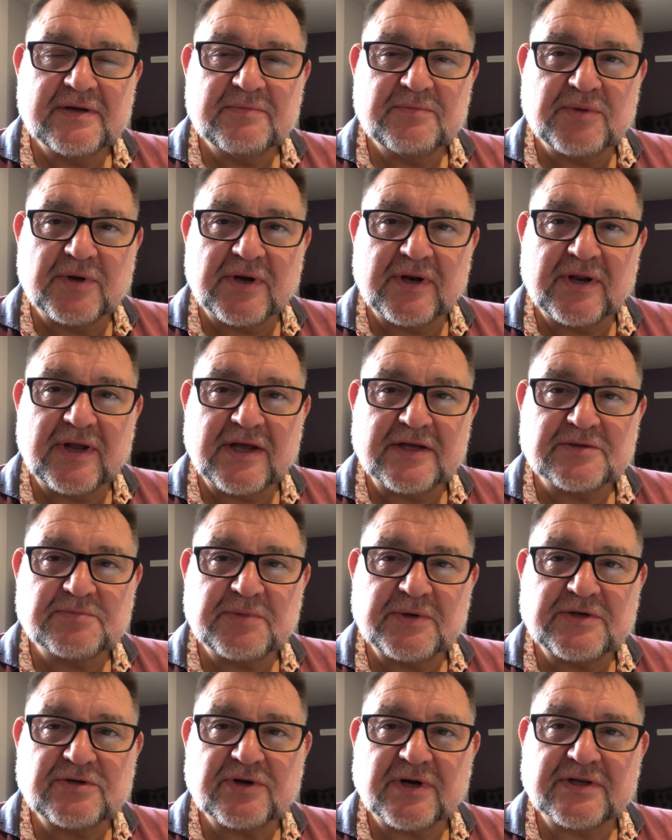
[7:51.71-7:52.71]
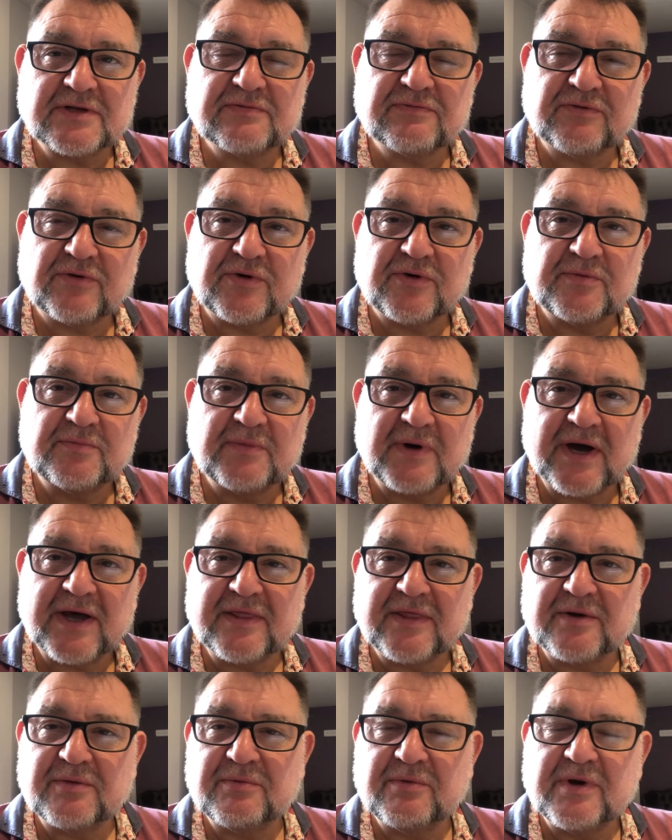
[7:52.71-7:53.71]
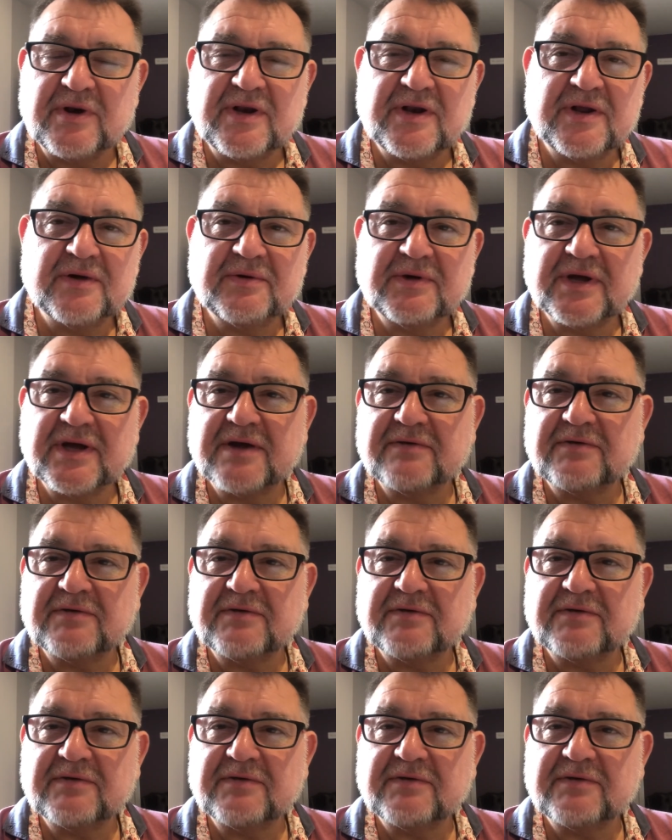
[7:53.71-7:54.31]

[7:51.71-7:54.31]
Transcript: But let's be transformed by the renewing